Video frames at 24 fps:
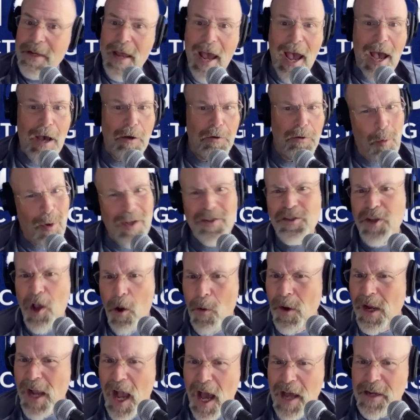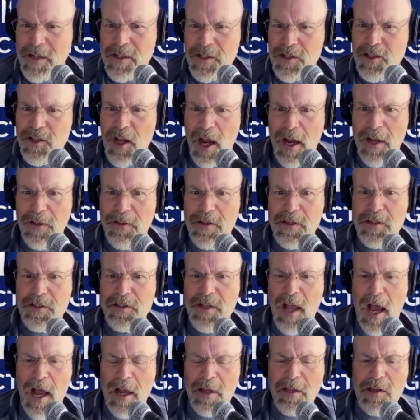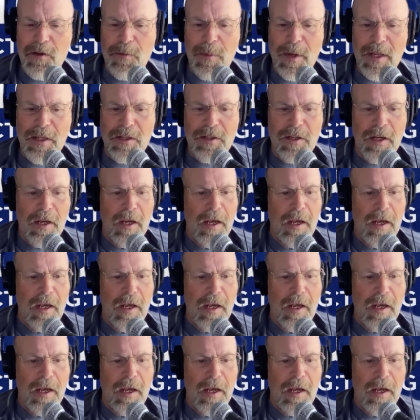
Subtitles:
out what's going on inside this document.